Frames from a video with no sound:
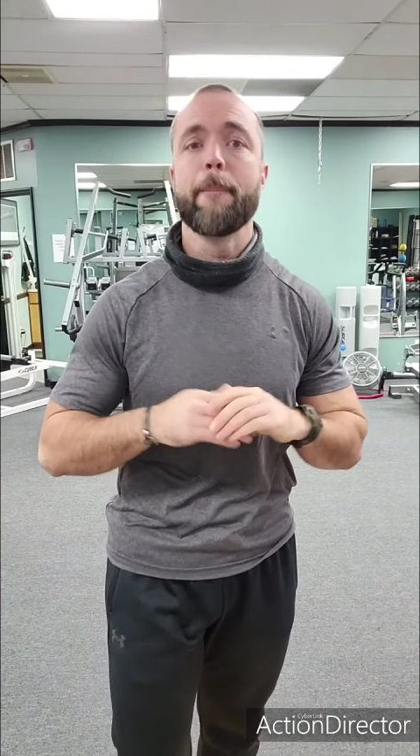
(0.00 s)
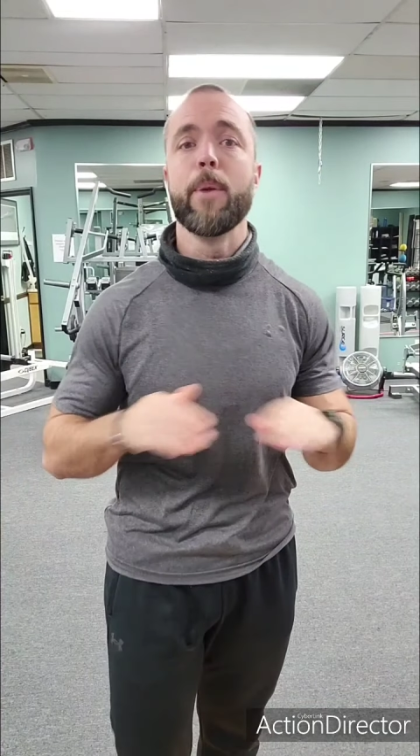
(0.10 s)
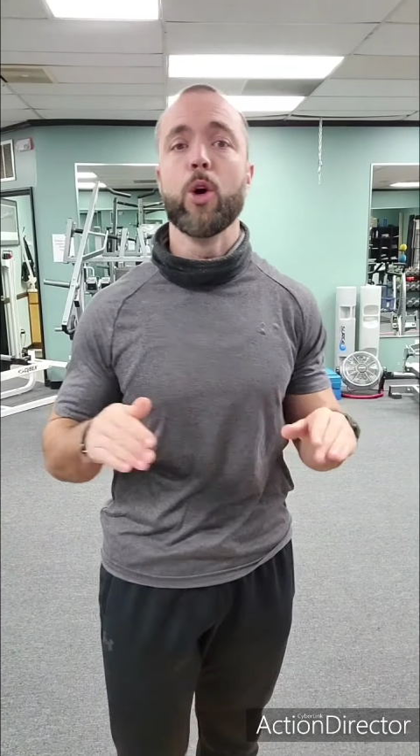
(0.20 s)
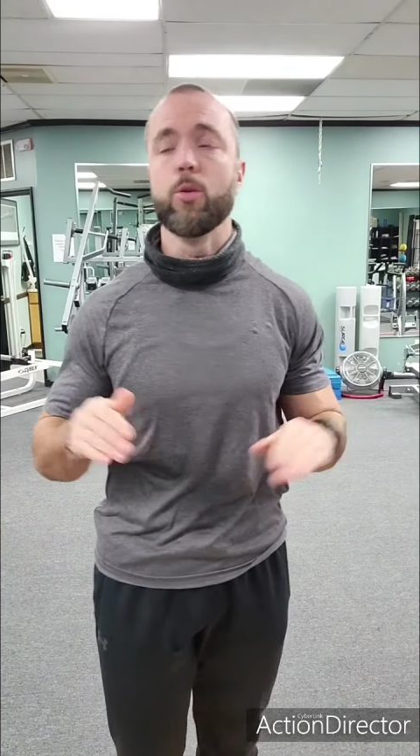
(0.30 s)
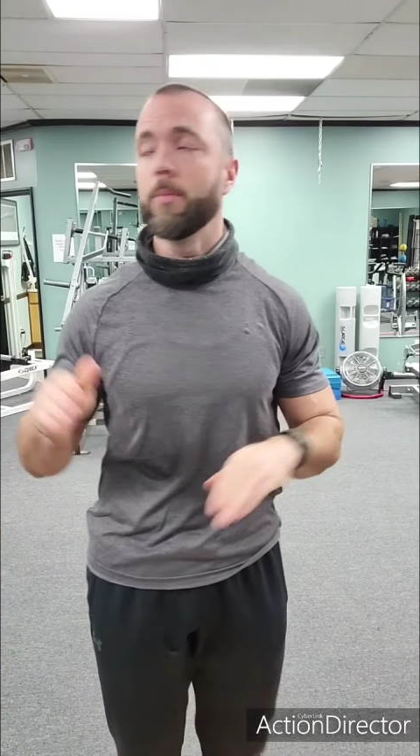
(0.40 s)
and
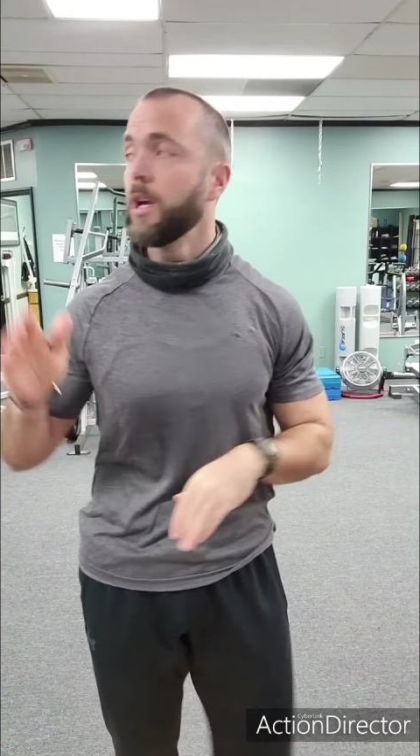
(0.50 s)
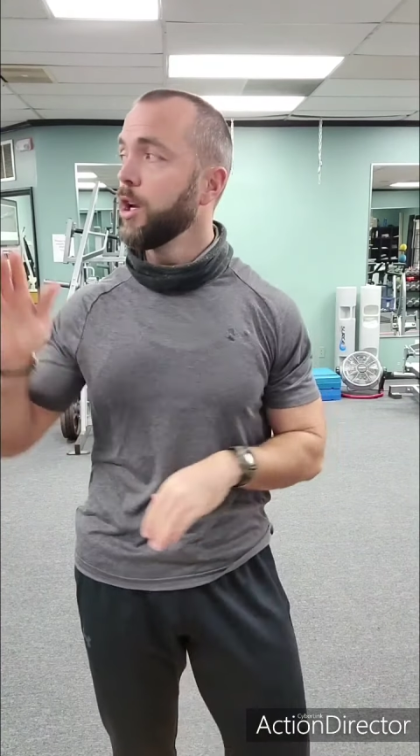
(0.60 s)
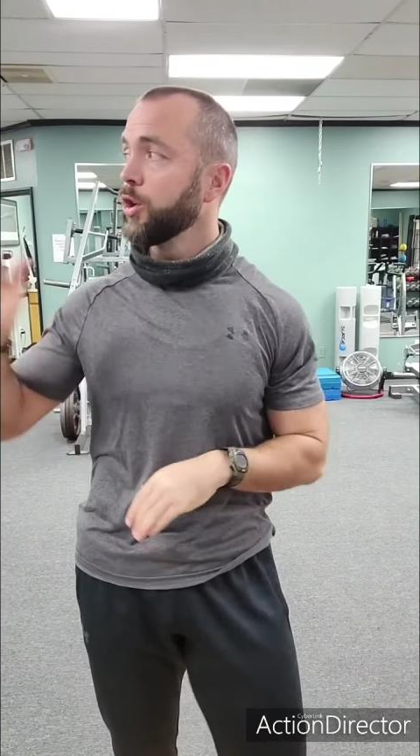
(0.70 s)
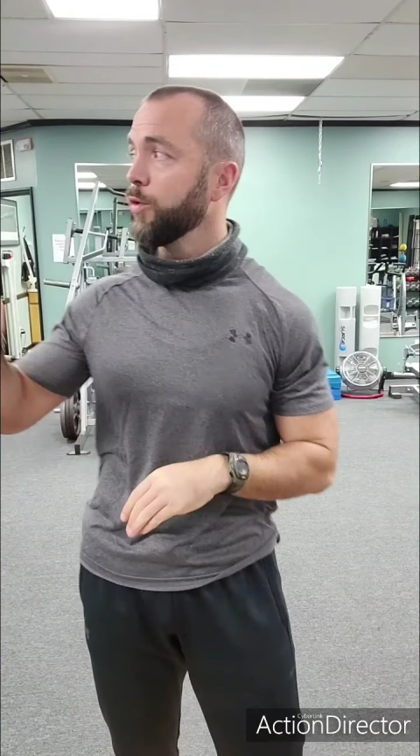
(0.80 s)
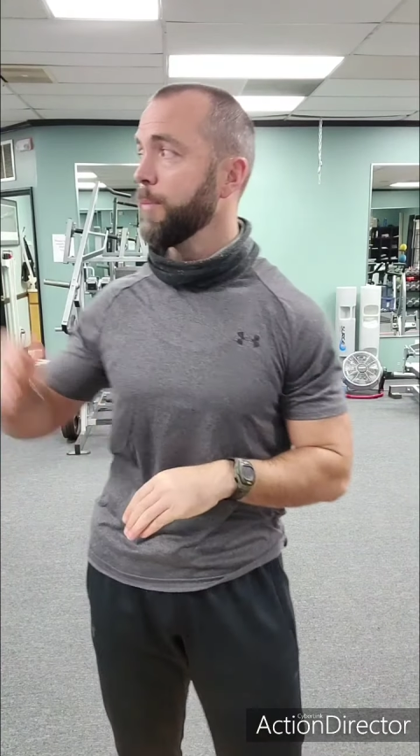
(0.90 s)
boom,
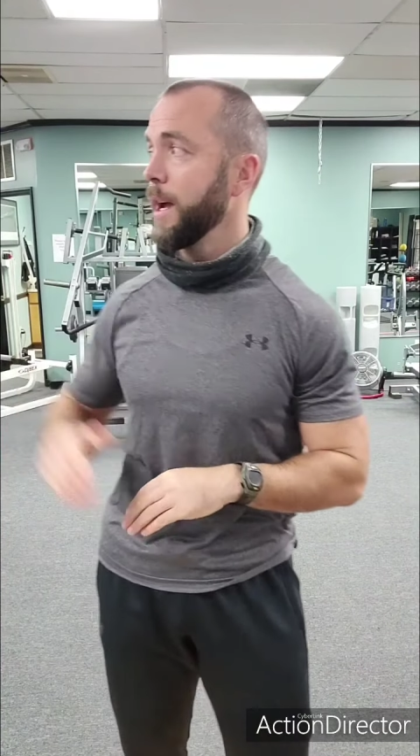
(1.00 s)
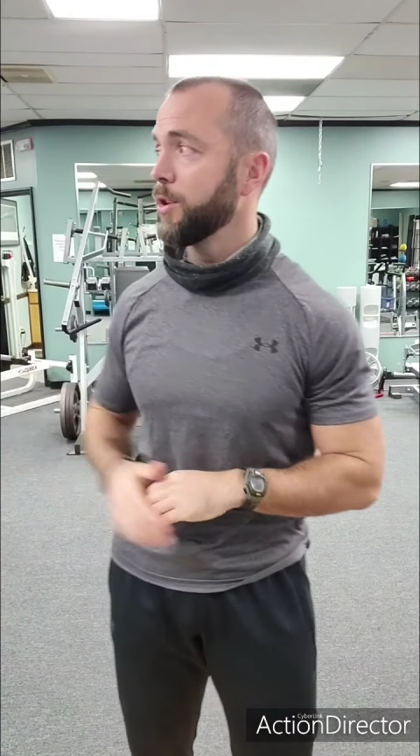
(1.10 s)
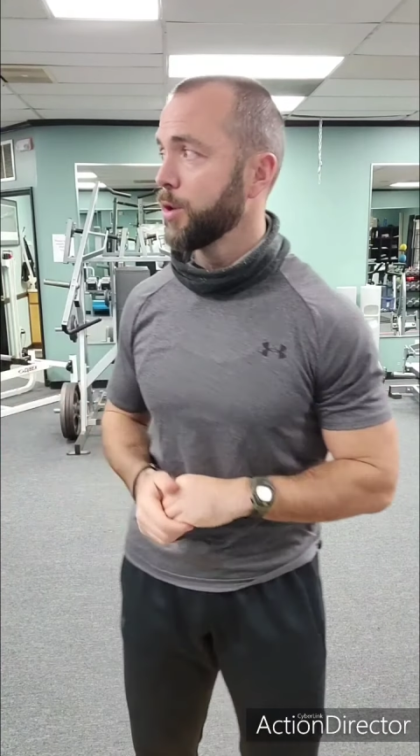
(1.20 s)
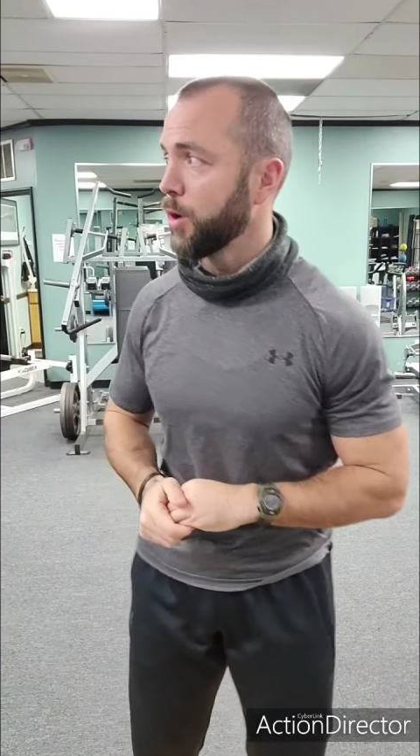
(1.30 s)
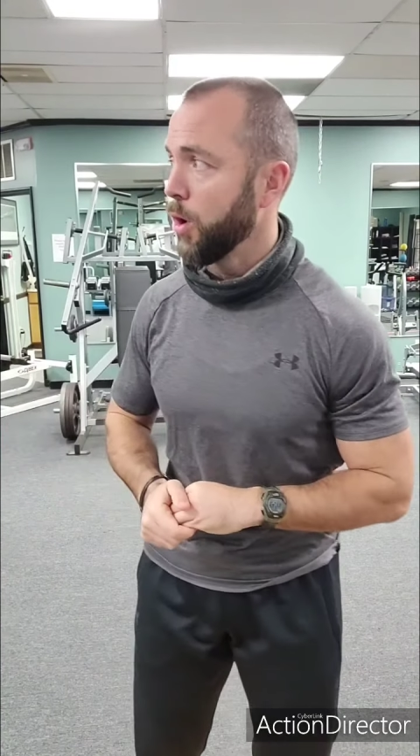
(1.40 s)
you've
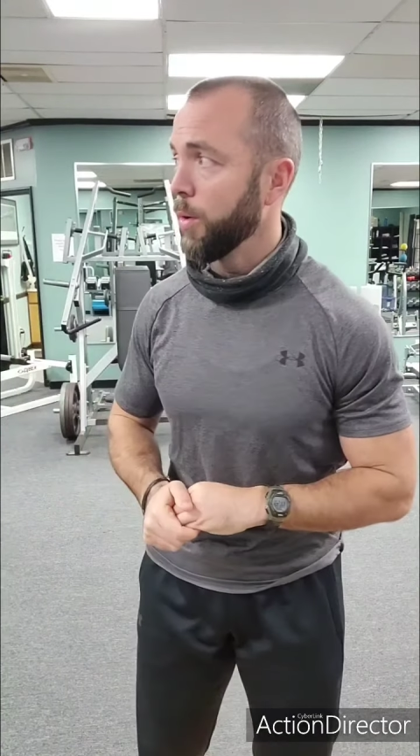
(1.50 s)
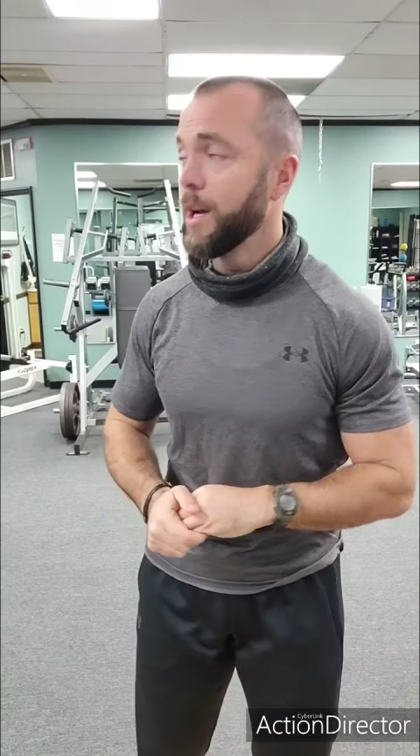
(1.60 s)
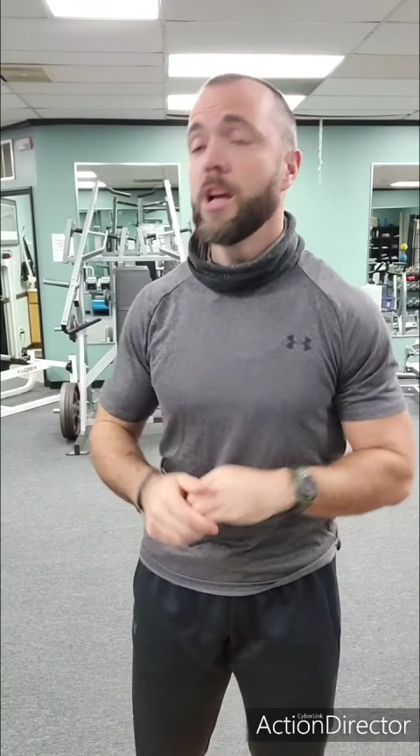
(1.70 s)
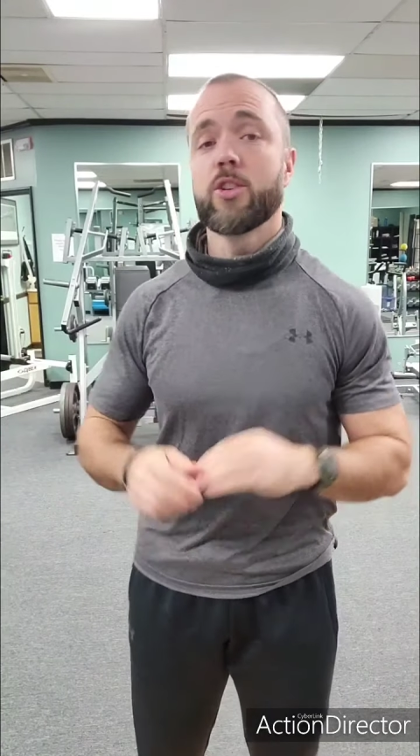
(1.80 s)
met your goal.